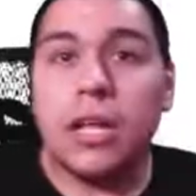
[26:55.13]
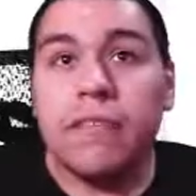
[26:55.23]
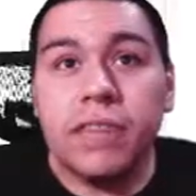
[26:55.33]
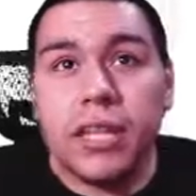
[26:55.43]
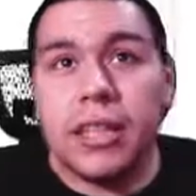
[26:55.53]
I'll
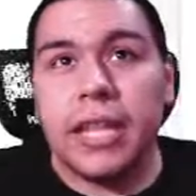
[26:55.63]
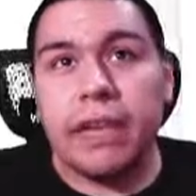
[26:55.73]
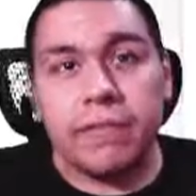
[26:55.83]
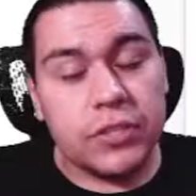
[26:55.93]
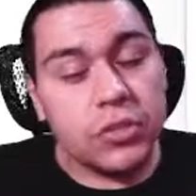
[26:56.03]
have none
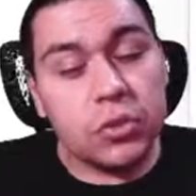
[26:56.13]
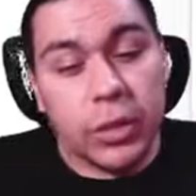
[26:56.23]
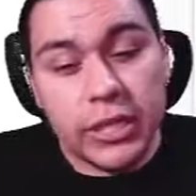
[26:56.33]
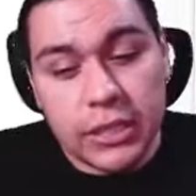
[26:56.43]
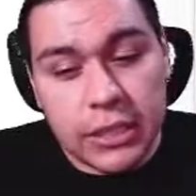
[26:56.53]
left because
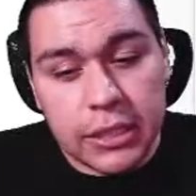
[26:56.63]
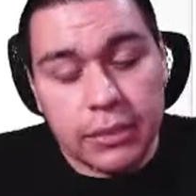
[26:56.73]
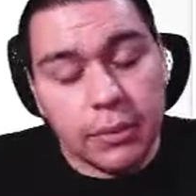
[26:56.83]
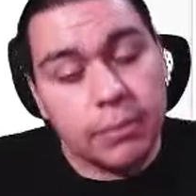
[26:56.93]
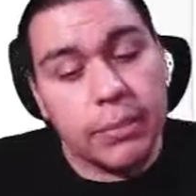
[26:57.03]
20
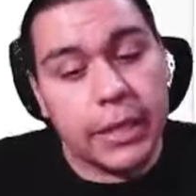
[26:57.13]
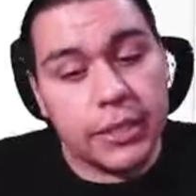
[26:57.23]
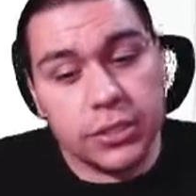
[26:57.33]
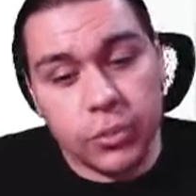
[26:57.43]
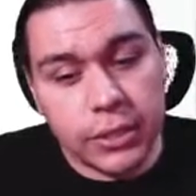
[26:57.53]

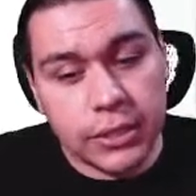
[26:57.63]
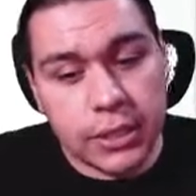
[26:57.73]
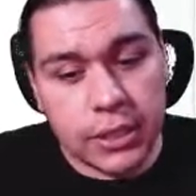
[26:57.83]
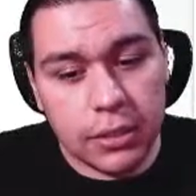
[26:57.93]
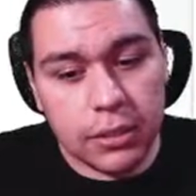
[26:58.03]
minus
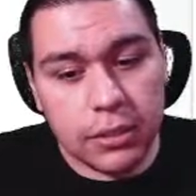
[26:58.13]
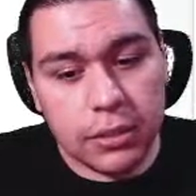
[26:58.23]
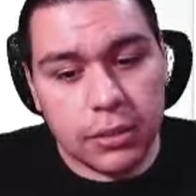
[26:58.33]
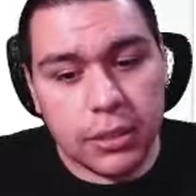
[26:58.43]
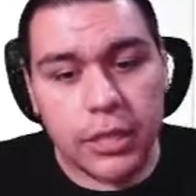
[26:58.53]
20
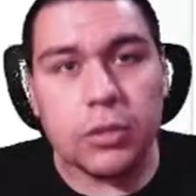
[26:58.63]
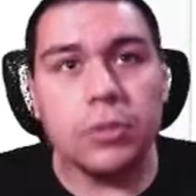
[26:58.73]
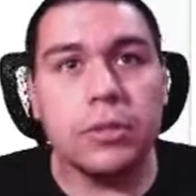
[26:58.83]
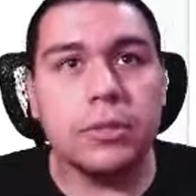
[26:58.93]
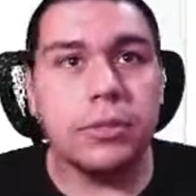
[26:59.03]

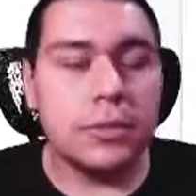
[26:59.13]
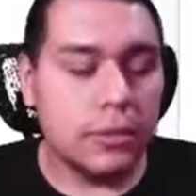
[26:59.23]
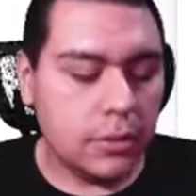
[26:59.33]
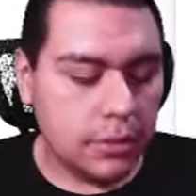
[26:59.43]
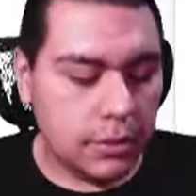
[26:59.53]
equals
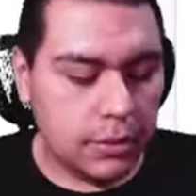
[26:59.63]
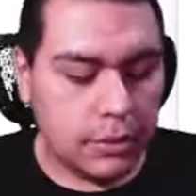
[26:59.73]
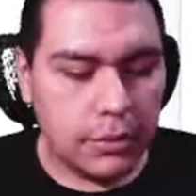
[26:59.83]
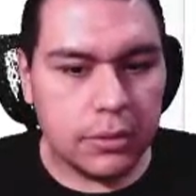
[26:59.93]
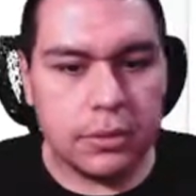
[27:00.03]

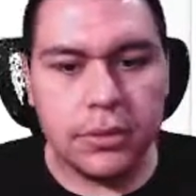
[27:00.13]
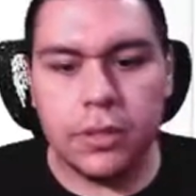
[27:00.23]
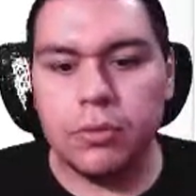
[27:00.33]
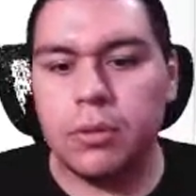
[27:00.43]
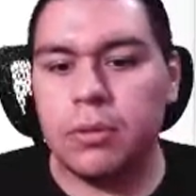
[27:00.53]

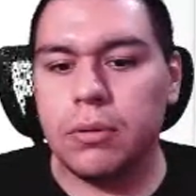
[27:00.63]
0.